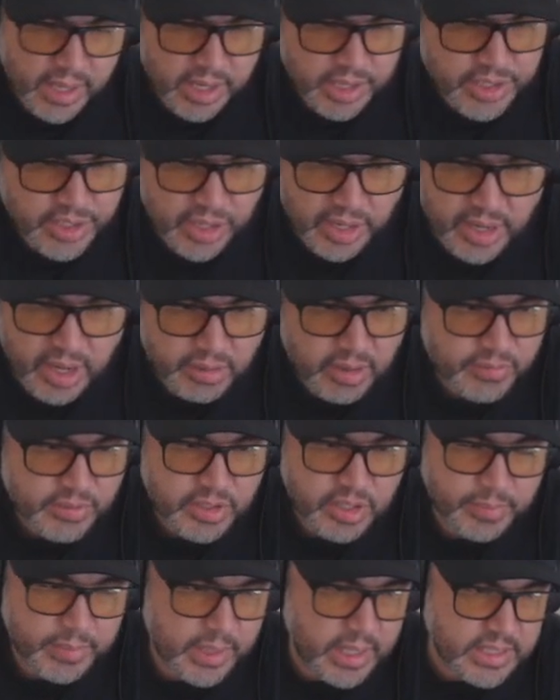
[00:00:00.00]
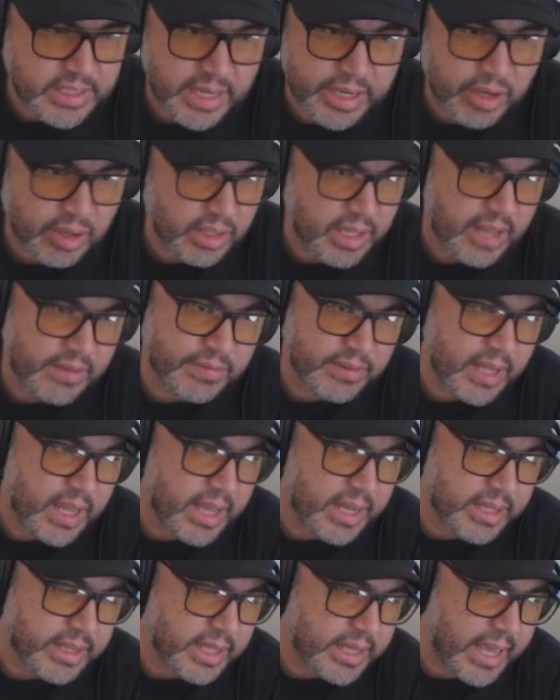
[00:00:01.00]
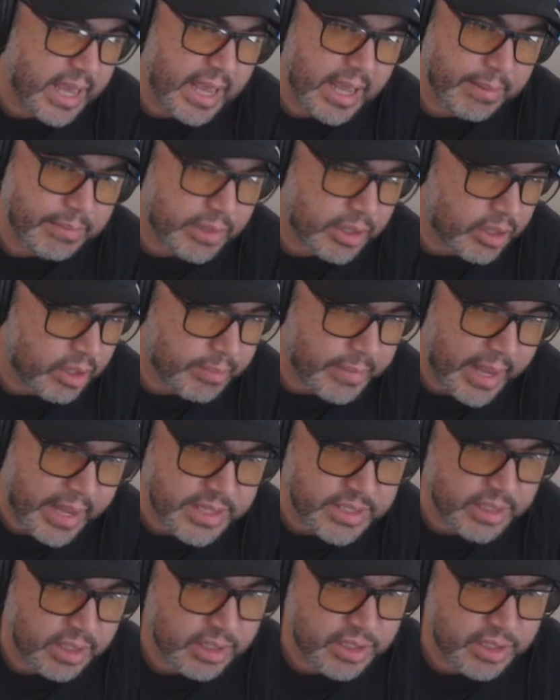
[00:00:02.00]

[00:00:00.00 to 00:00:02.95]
Jedi Knight Revan to me is like your left leg in the game. They're amazing.